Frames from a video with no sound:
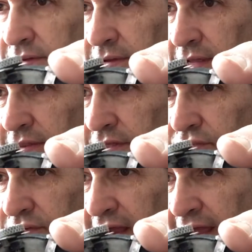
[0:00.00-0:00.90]
in the
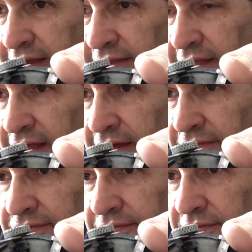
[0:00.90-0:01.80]
drag, they have
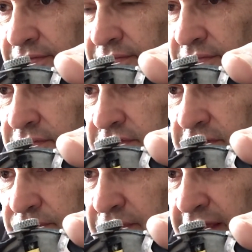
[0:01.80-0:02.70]

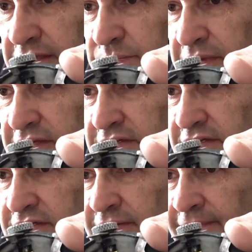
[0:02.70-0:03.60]
some brass
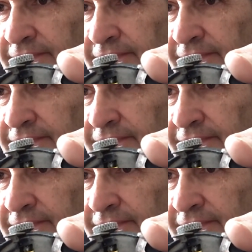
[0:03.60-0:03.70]
pieces.